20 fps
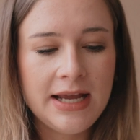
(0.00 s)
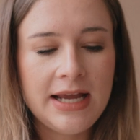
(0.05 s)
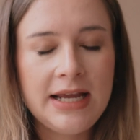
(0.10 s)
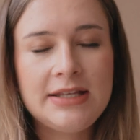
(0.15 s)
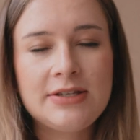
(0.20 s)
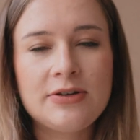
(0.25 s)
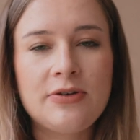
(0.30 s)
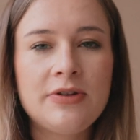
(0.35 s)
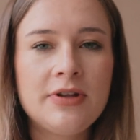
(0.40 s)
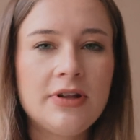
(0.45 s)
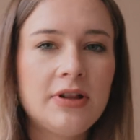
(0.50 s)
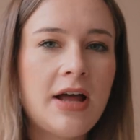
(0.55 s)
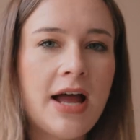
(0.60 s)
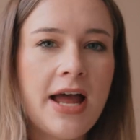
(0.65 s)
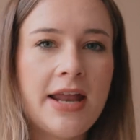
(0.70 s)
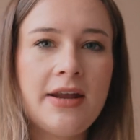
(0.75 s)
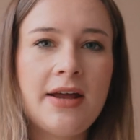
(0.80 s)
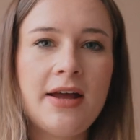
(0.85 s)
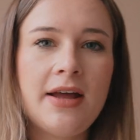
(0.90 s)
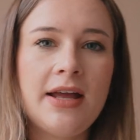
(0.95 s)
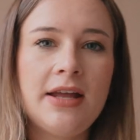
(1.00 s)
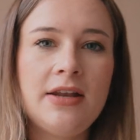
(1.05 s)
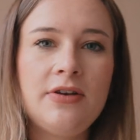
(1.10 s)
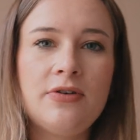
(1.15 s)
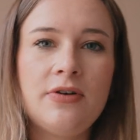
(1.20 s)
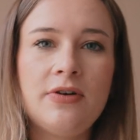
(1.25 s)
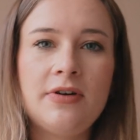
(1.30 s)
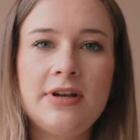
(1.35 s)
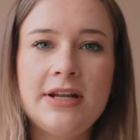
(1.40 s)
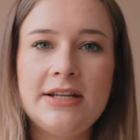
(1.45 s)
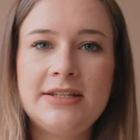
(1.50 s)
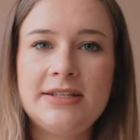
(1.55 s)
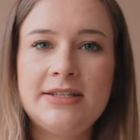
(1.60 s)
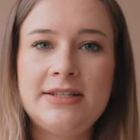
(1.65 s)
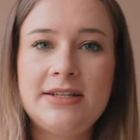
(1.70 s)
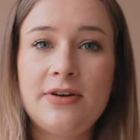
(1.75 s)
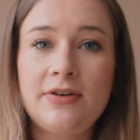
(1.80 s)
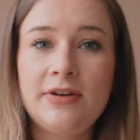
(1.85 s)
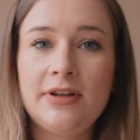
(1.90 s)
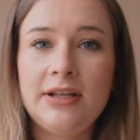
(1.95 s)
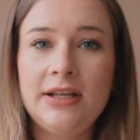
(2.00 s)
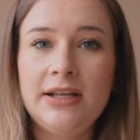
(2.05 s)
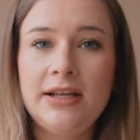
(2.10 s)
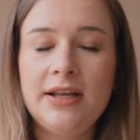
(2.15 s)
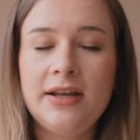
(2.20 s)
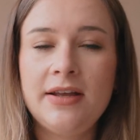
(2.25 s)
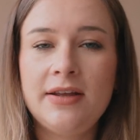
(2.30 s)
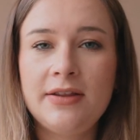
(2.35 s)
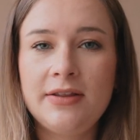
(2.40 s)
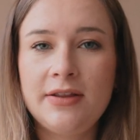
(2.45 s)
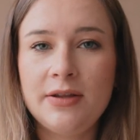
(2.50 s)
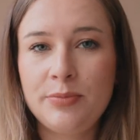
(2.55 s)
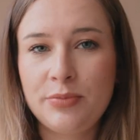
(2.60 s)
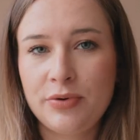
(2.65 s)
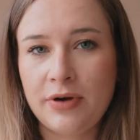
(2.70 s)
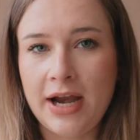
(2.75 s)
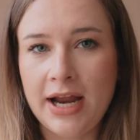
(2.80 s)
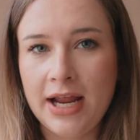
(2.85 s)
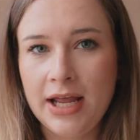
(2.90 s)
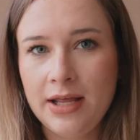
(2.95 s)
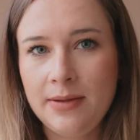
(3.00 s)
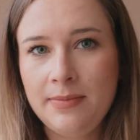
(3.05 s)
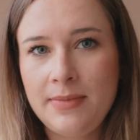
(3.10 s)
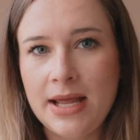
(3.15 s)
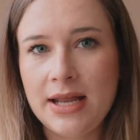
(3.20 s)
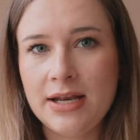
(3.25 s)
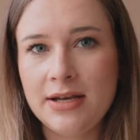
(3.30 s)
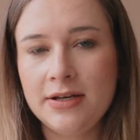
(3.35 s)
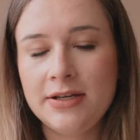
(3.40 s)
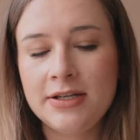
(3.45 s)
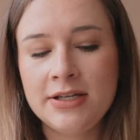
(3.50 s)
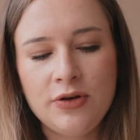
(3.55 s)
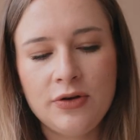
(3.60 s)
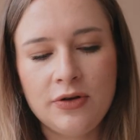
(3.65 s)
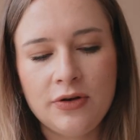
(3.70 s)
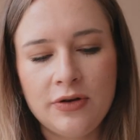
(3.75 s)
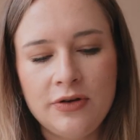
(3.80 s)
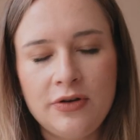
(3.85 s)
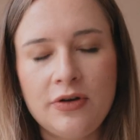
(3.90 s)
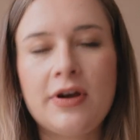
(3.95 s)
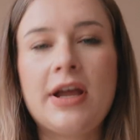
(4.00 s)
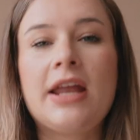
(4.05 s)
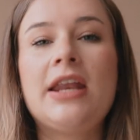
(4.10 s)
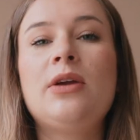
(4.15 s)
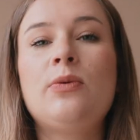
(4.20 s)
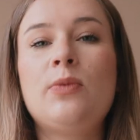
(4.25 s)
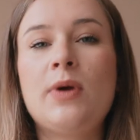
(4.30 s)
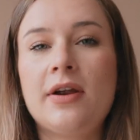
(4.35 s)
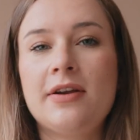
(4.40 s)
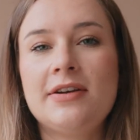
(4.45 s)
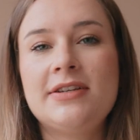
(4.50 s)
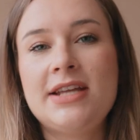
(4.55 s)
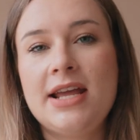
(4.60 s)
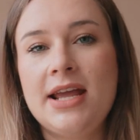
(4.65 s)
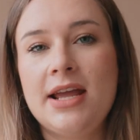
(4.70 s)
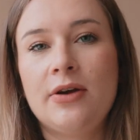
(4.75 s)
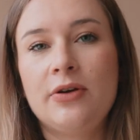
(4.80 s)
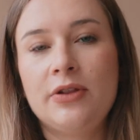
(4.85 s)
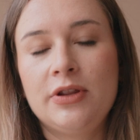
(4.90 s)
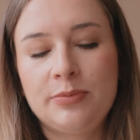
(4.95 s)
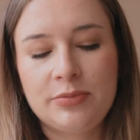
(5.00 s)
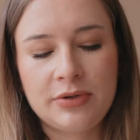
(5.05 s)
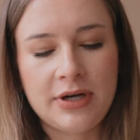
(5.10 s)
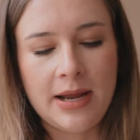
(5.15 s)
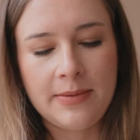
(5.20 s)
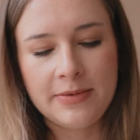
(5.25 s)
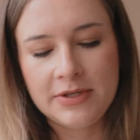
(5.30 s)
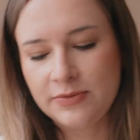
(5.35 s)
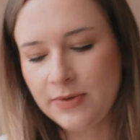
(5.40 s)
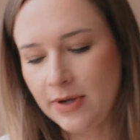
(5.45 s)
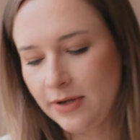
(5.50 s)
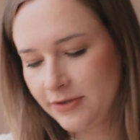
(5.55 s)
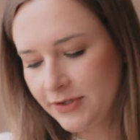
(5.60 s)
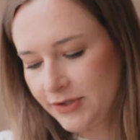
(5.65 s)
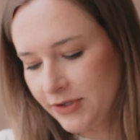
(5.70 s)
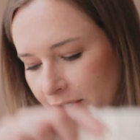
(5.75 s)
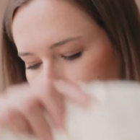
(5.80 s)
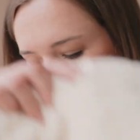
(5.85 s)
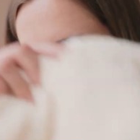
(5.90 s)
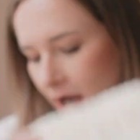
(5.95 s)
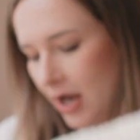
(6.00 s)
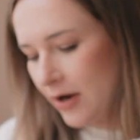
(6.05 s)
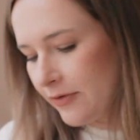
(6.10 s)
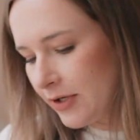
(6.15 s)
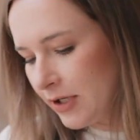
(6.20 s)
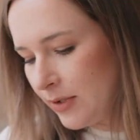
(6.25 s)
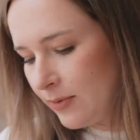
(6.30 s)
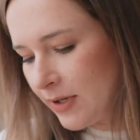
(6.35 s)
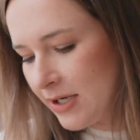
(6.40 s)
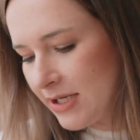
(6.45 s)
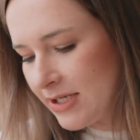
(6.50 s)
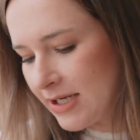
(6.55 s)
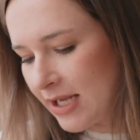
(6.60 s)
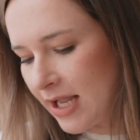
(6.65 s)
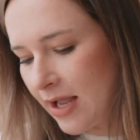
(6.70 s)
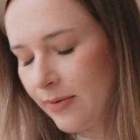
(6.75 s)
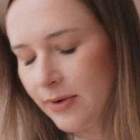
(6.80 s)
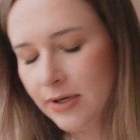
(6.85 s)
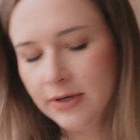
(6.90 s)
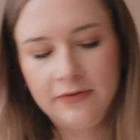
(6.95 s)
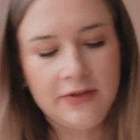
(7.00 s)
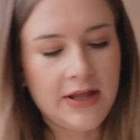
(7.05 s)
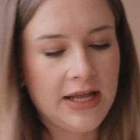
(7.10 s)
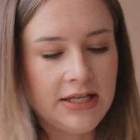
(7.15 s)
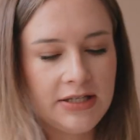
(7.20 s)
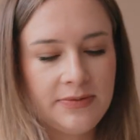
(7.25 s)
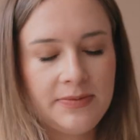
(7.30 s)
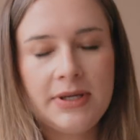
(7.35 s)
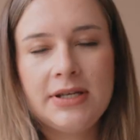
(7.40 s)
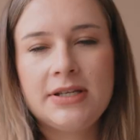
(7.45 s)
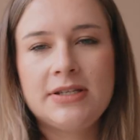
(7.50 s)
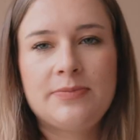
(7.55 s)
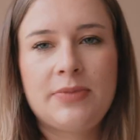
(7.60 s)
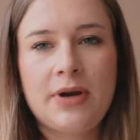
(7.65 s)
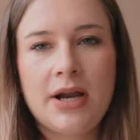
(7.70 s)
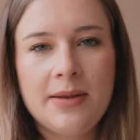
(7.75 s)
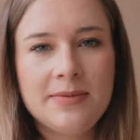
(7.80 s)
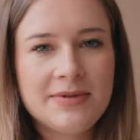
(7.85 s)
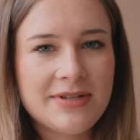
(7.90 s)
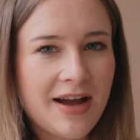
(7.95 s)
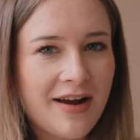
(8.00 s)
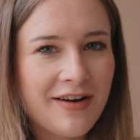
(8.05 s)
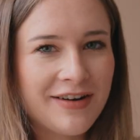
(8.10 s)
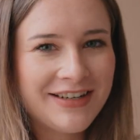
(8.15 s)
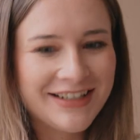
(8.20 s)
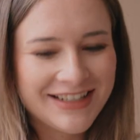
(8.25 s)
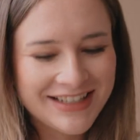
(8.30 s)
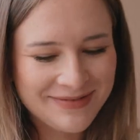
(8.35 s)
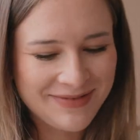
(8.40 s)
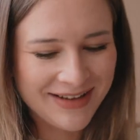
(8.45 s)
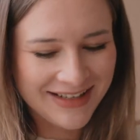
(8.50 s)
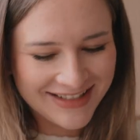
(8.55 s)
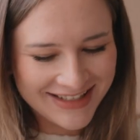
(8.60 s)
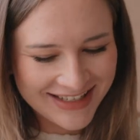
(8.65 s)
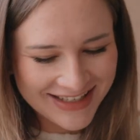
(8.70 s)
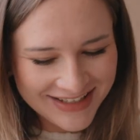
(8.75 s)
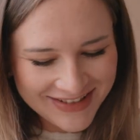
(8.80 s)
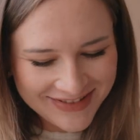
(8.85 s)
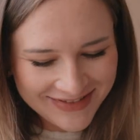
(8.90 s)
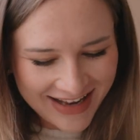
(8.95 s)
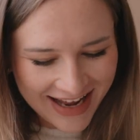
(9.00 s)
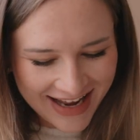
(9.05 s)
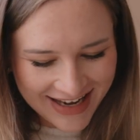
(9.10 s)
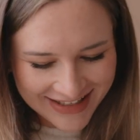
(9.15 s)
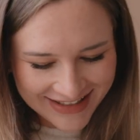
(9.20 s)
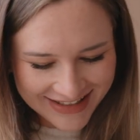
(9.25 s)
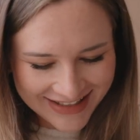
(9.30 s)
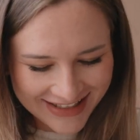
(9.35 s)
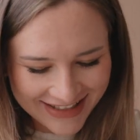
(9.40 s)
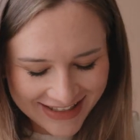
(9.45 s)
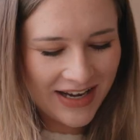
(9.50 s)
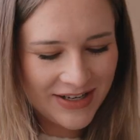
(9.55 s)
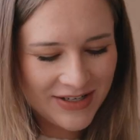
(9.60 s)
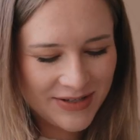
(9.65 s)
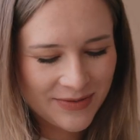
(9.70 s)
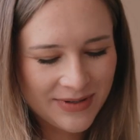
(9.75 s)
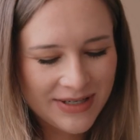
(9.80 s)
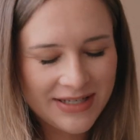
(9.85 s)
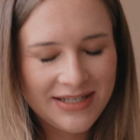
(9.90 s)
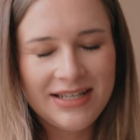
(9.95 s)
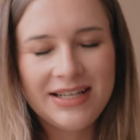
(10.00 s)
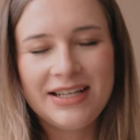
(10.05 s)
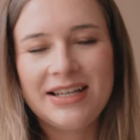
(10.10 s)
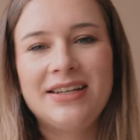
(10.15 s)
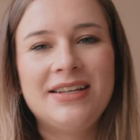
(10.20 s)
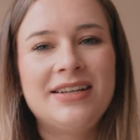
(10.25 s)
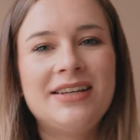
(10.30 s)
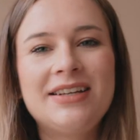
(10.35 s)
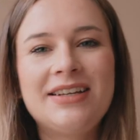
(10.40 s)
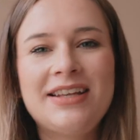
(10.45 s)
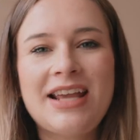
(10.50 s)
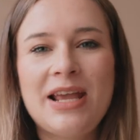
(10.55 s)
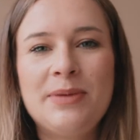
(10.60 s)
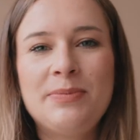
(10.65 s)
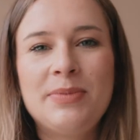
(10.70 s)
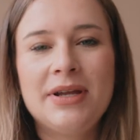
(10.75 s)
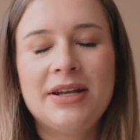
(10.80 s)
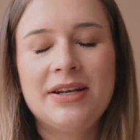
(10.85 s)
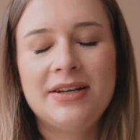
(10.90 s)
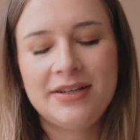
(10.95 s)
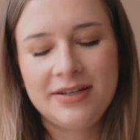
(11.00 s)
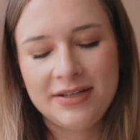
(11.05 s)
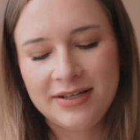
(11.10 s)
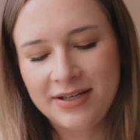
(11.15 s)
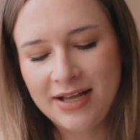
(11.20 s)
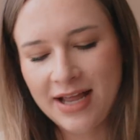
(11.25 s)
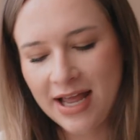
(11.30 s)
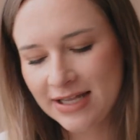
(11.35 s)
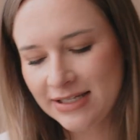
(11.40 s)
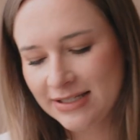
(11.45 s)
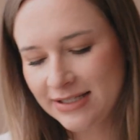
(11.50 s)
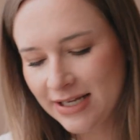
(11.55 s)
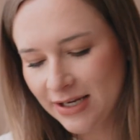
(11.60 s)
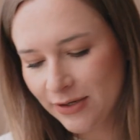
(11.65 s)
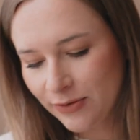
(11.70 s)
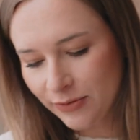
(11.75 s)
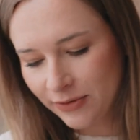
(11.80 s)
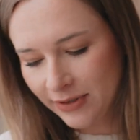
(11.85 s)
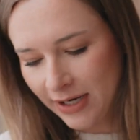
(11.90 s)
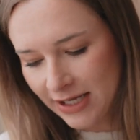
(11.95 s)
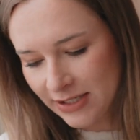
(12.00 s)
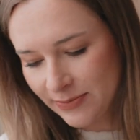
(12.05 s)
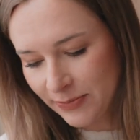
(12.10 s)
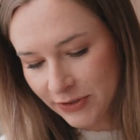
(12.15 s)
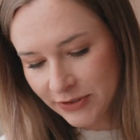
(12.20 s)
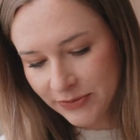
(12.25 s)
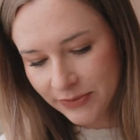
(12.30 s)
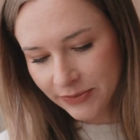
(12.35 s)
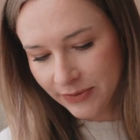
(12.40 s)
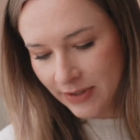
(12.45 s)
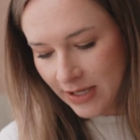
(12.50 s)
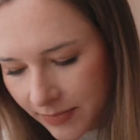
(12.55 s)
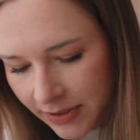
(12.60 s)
it's on the liner and not necessarily the pram, and you're not getting wear and tear on the pram as well. So I really wanted to get one of these because prams are expensive and I just wanted to keep it as good as possible.